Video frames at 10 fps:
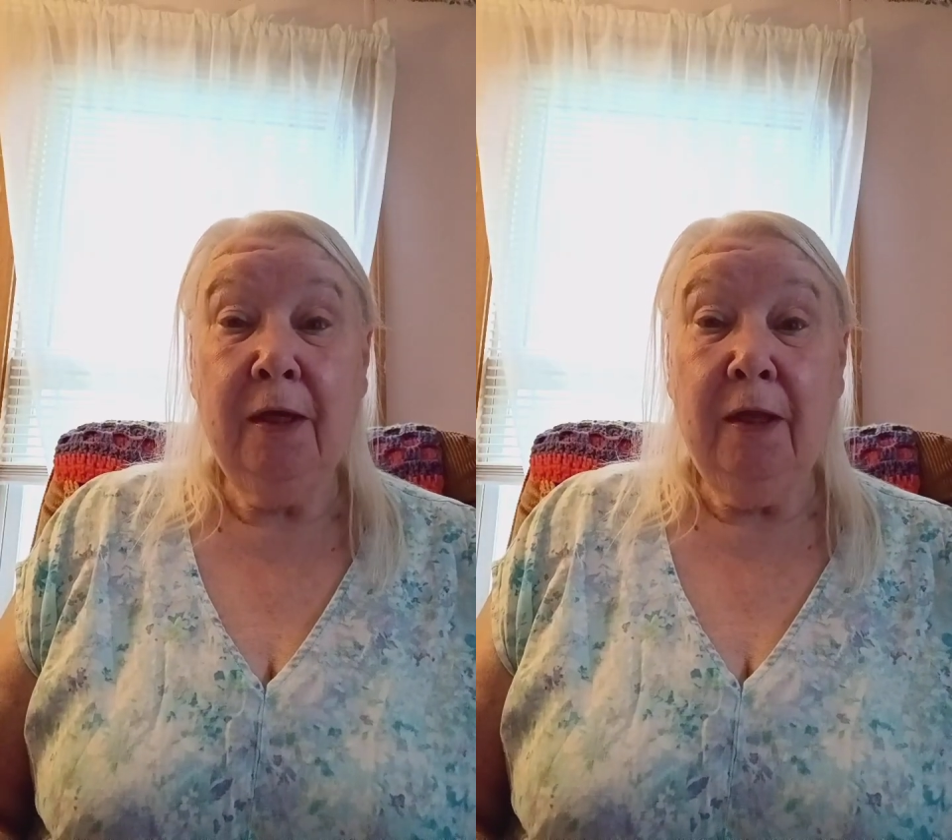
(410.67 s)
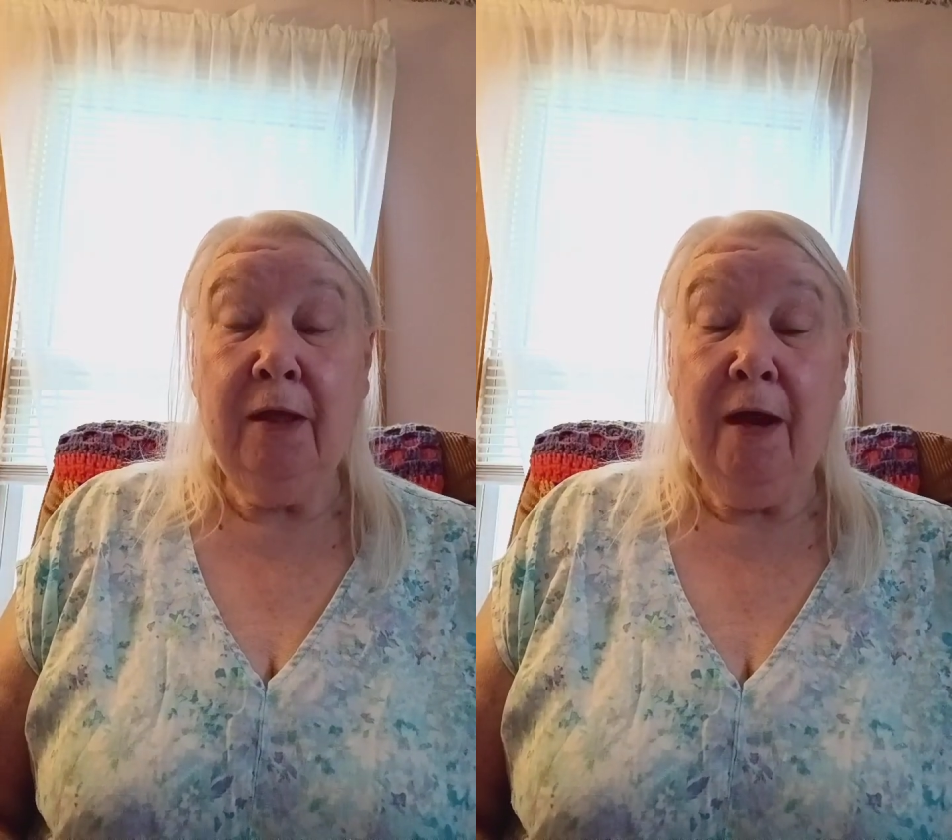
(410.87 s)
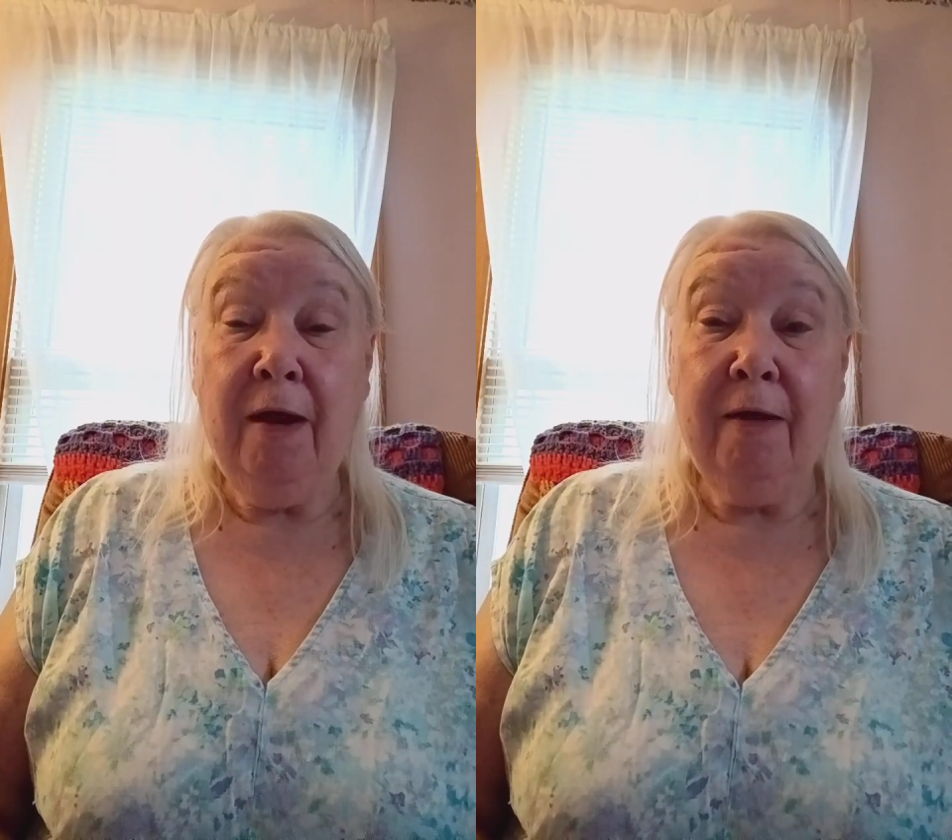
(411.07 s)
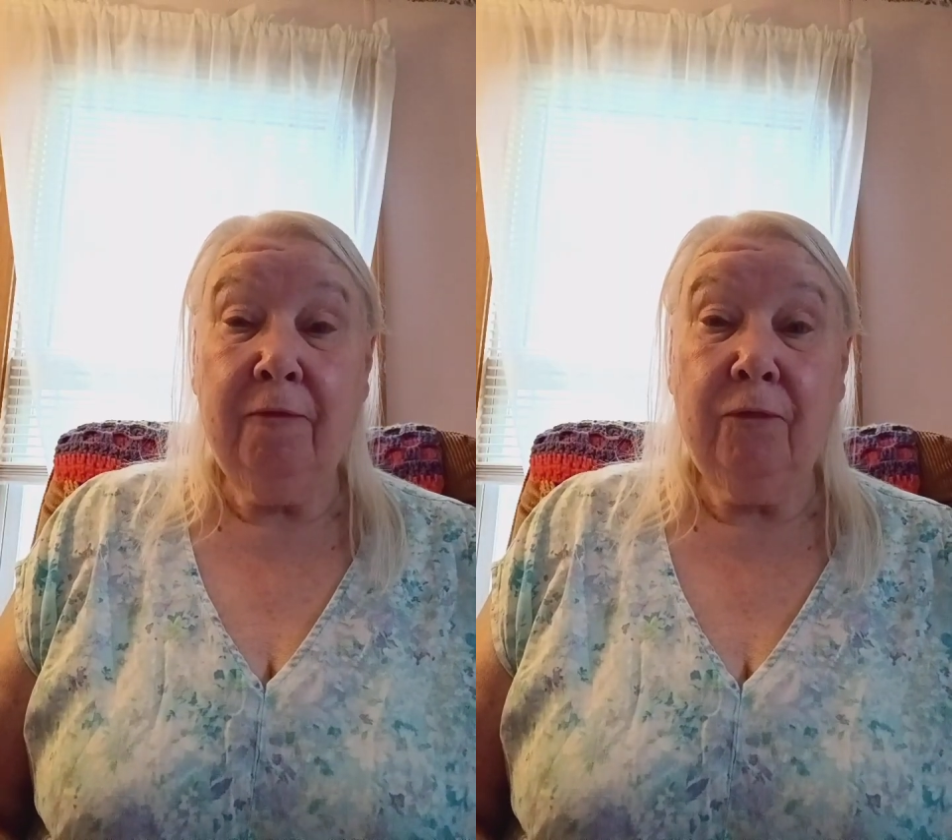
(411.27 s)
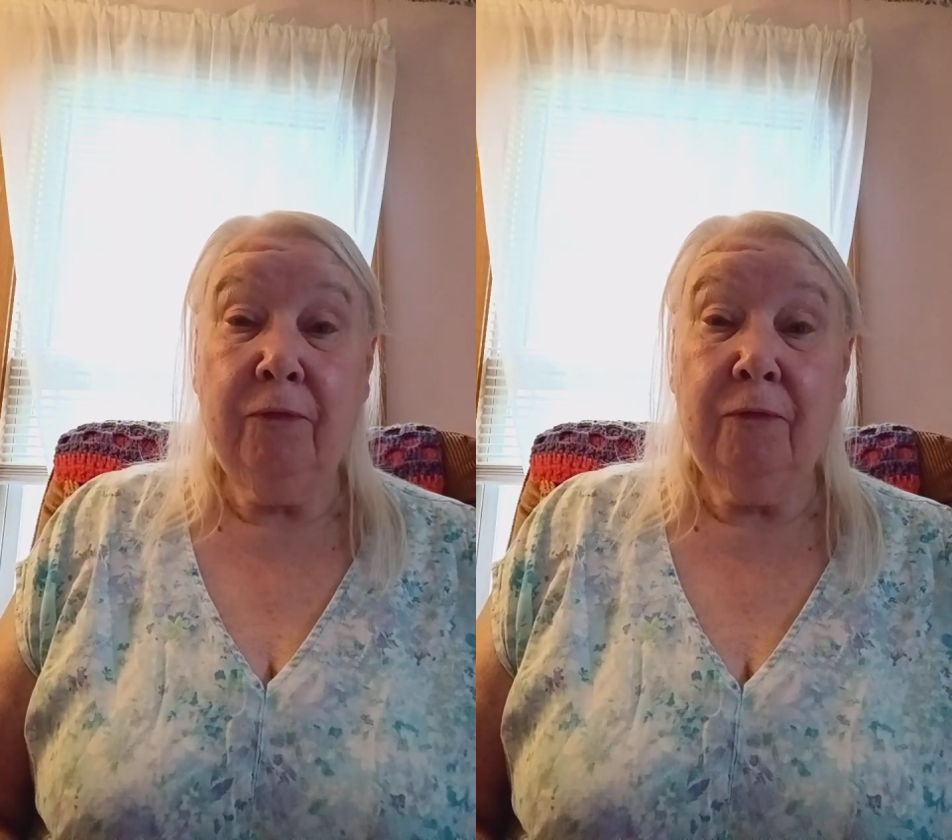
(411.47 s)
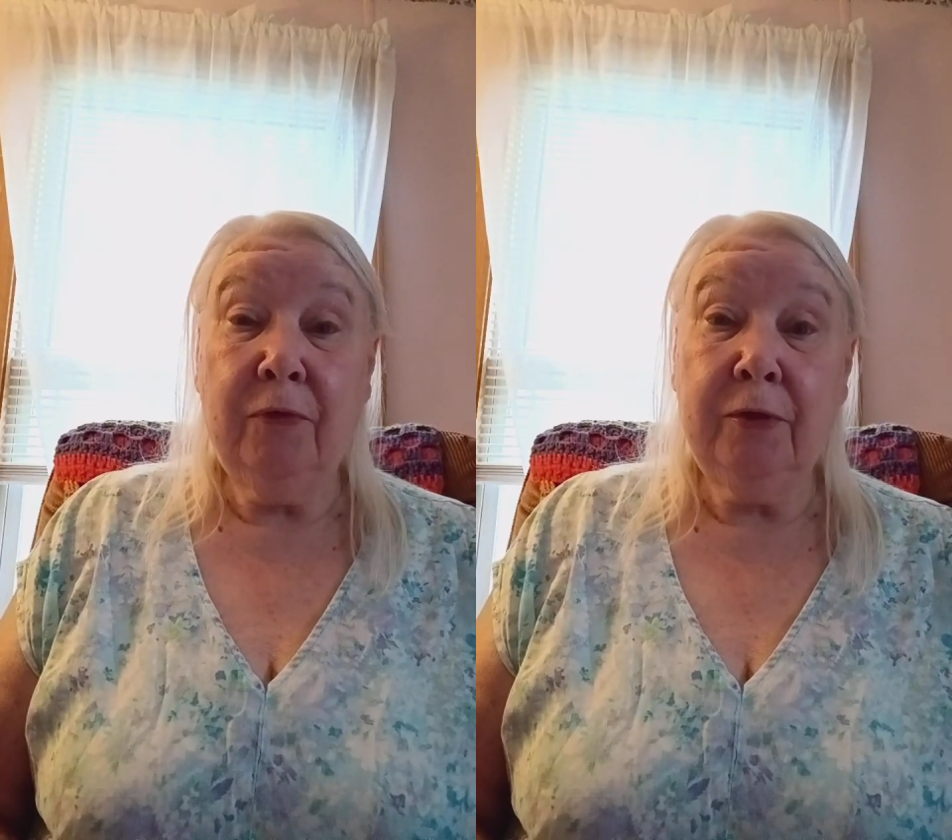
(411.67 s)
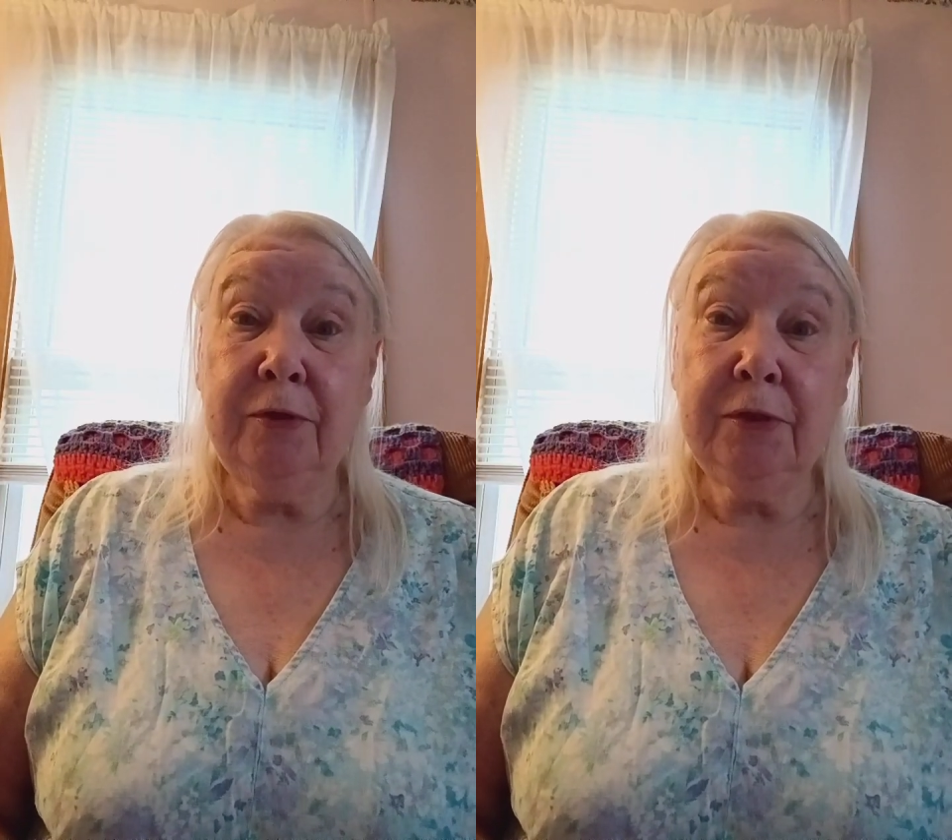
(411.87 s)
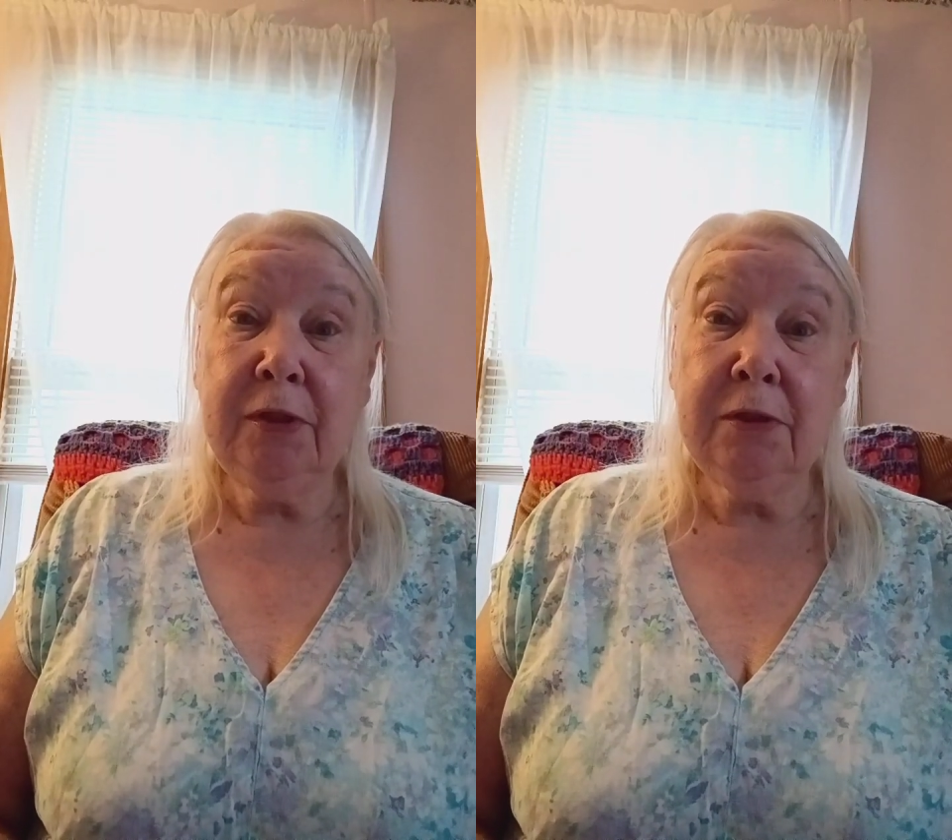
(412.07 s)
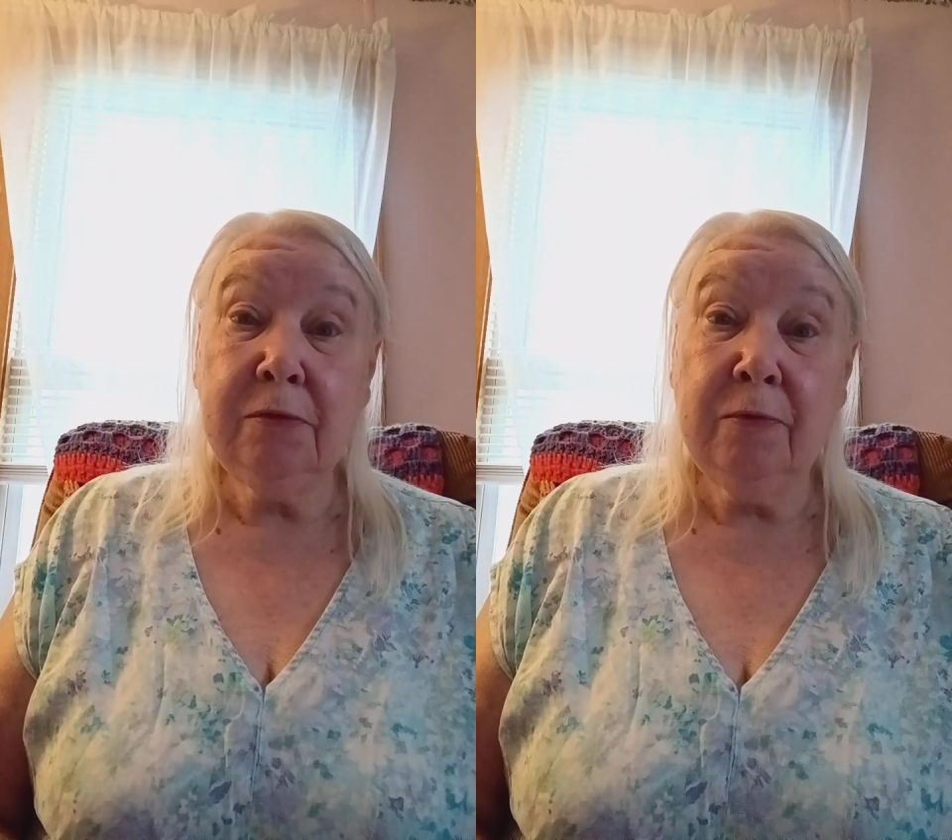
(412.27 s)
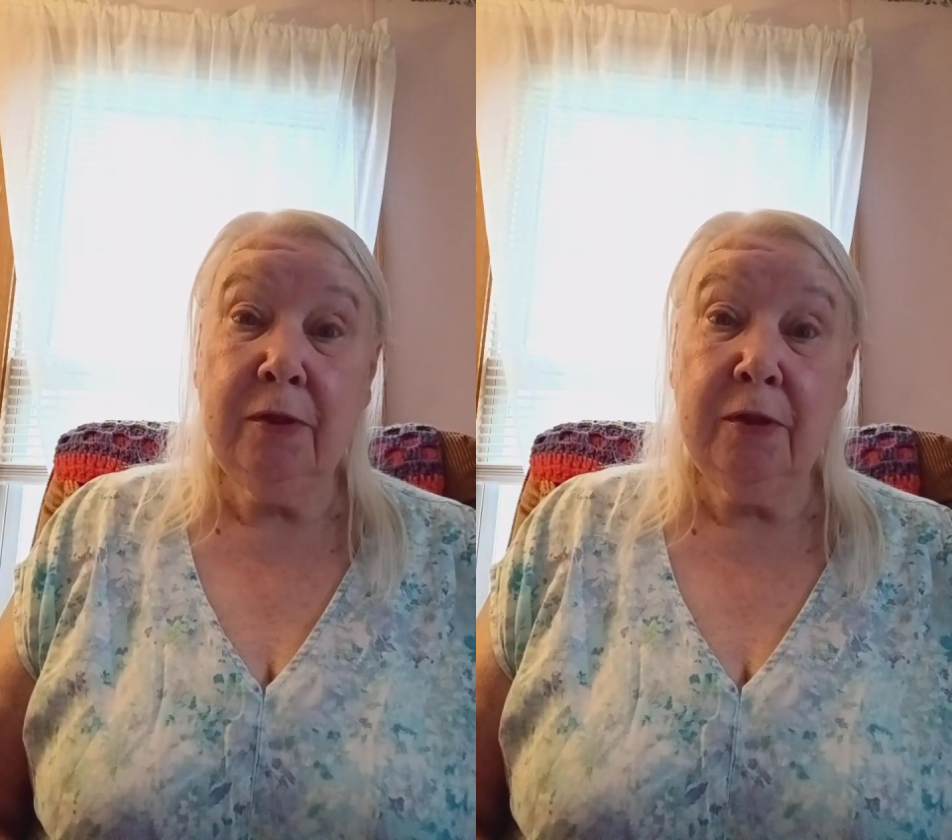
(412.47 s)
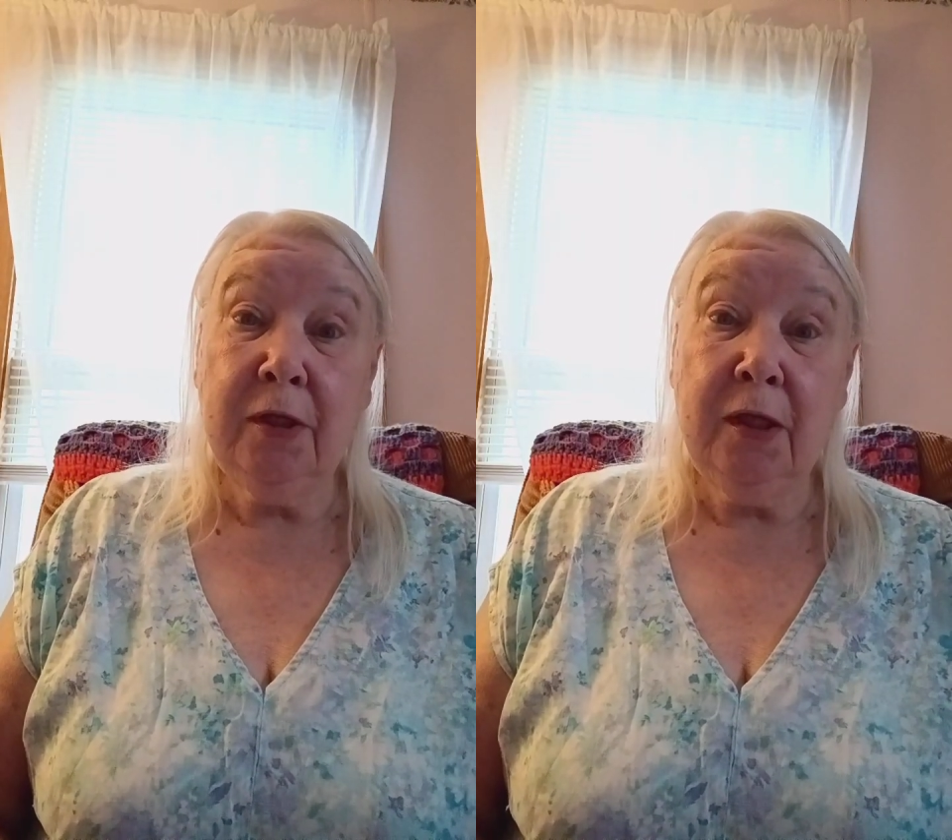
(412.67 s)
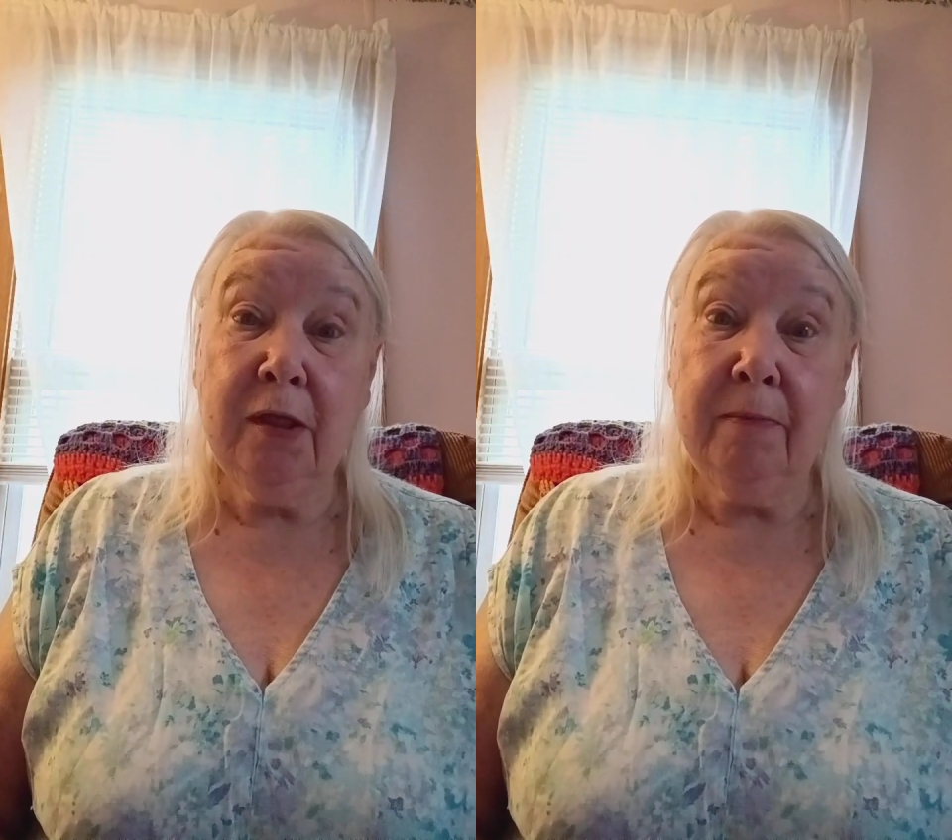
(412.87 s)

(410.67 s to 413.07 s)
Live, what you see is what you get,